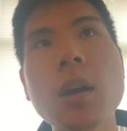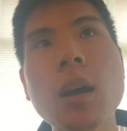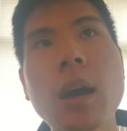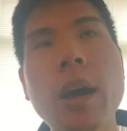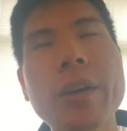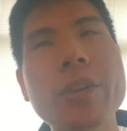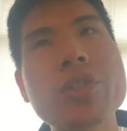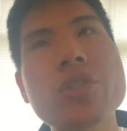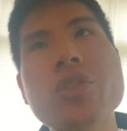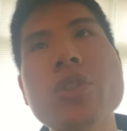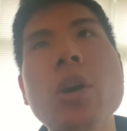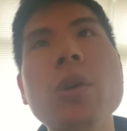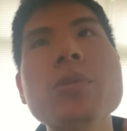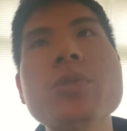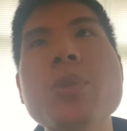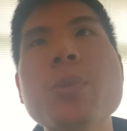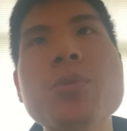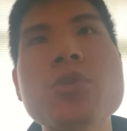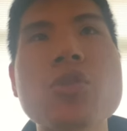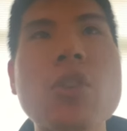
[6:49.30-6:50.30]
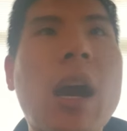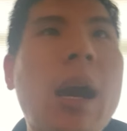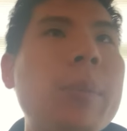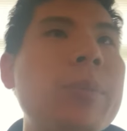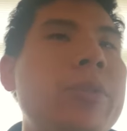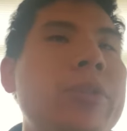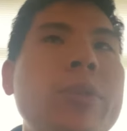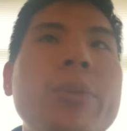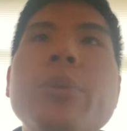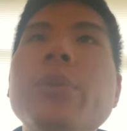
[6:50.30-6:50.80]
i just don't
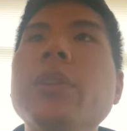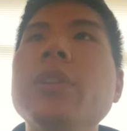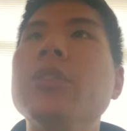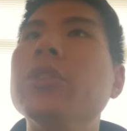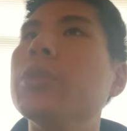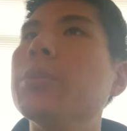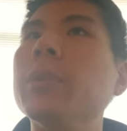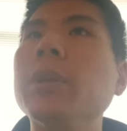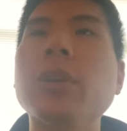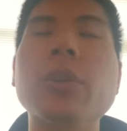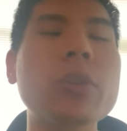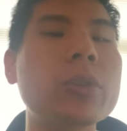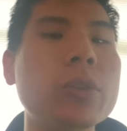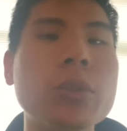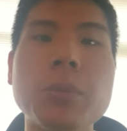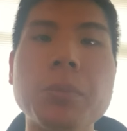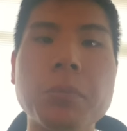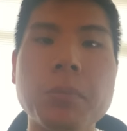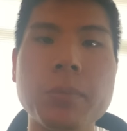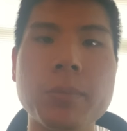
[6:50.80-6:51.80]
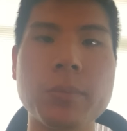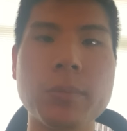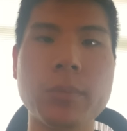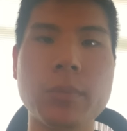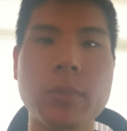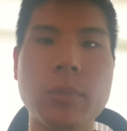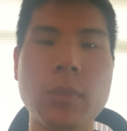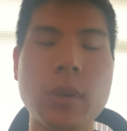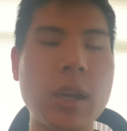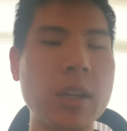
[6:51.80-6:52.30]
subscribe to the doom and gloom
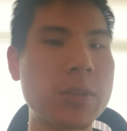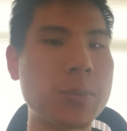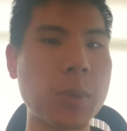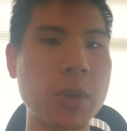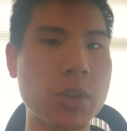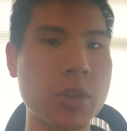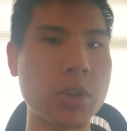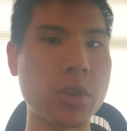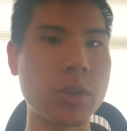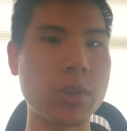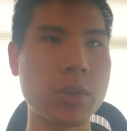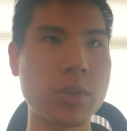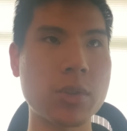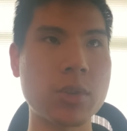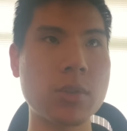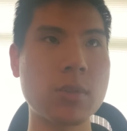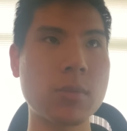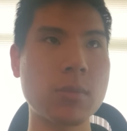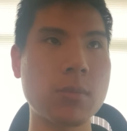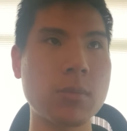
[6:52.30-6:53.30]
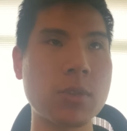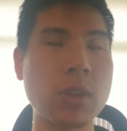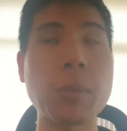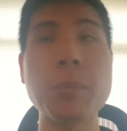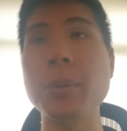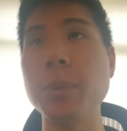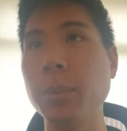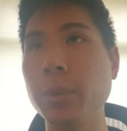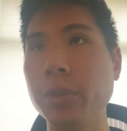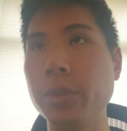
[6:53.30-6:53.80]
as much as some
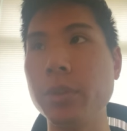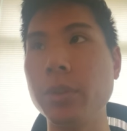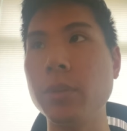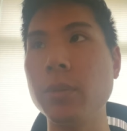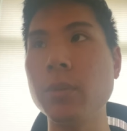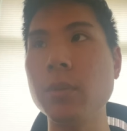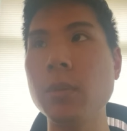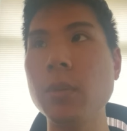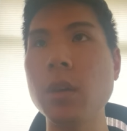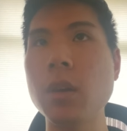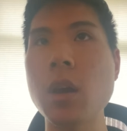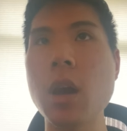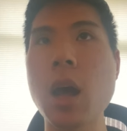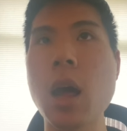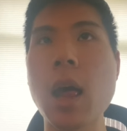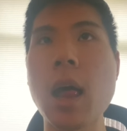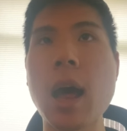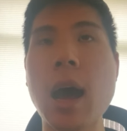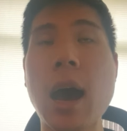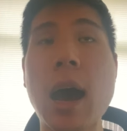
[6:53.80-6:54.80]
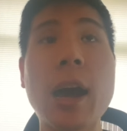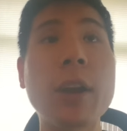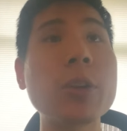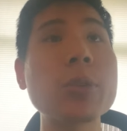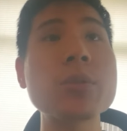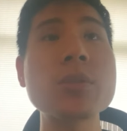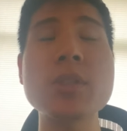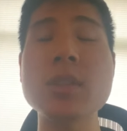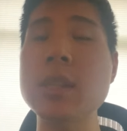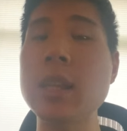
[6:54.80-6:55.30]
people do i
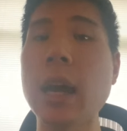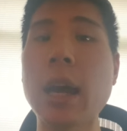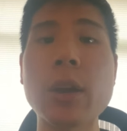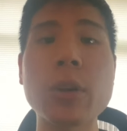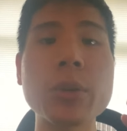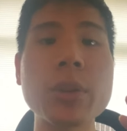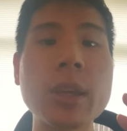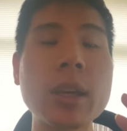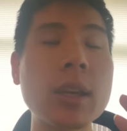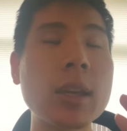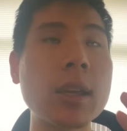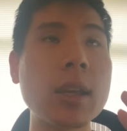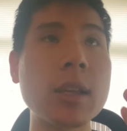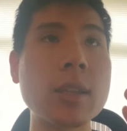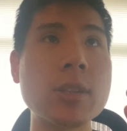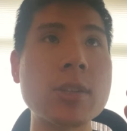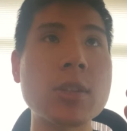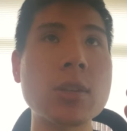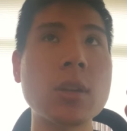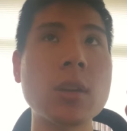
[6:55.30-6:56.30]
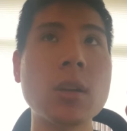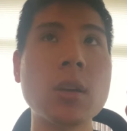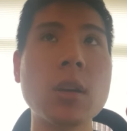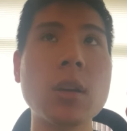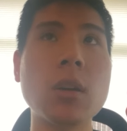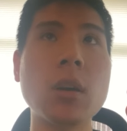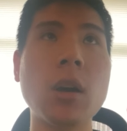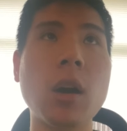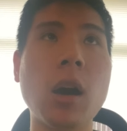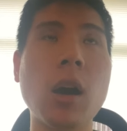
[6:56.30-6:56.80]
don't i don't think it's
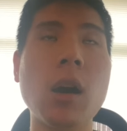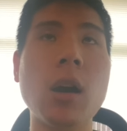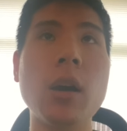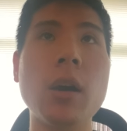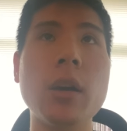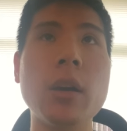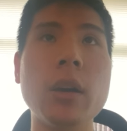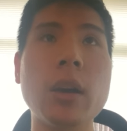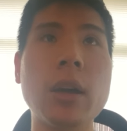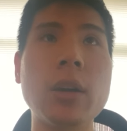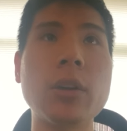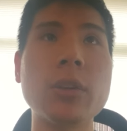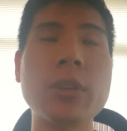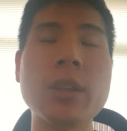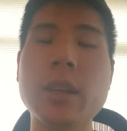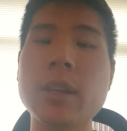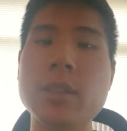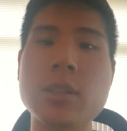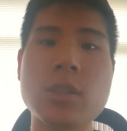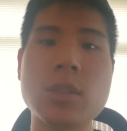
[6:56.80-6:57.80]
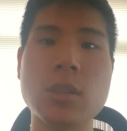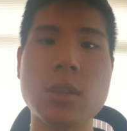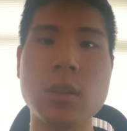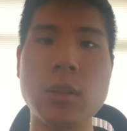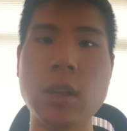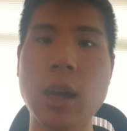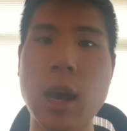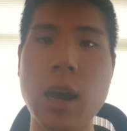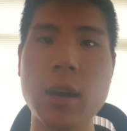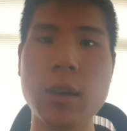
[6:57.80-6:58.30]
uh, i don't think it's
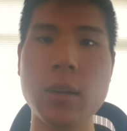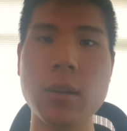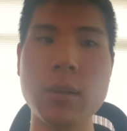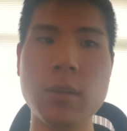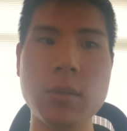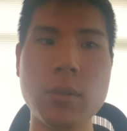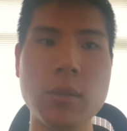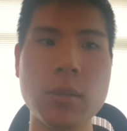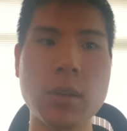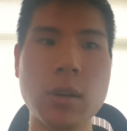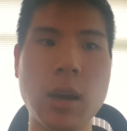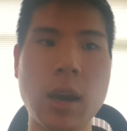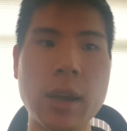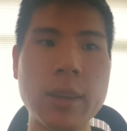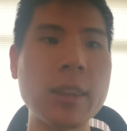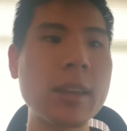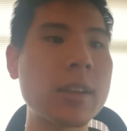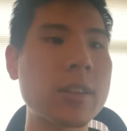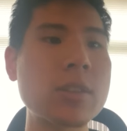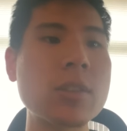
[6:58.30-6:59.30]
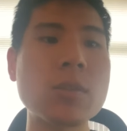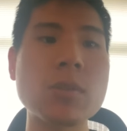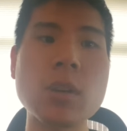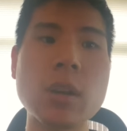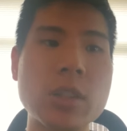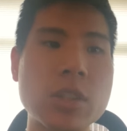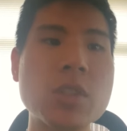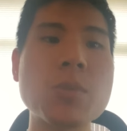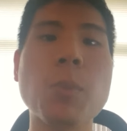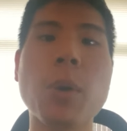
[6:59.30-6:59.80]
not I think it's
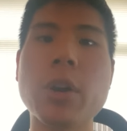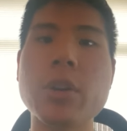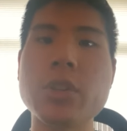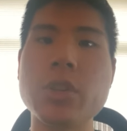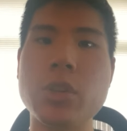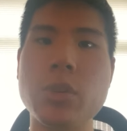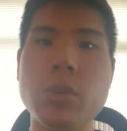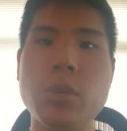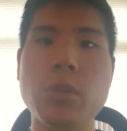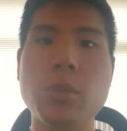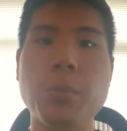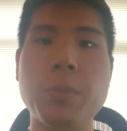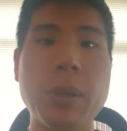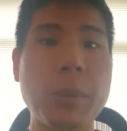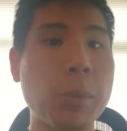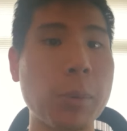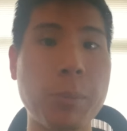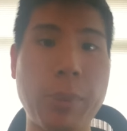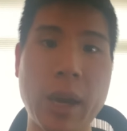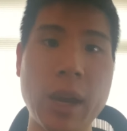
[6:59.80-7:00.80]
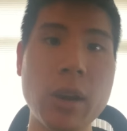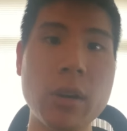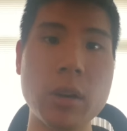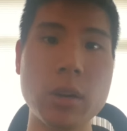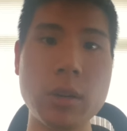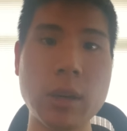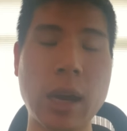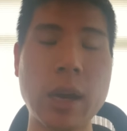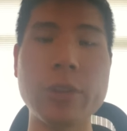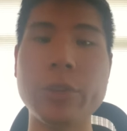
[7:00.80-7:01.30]
it's smart to be prepared. I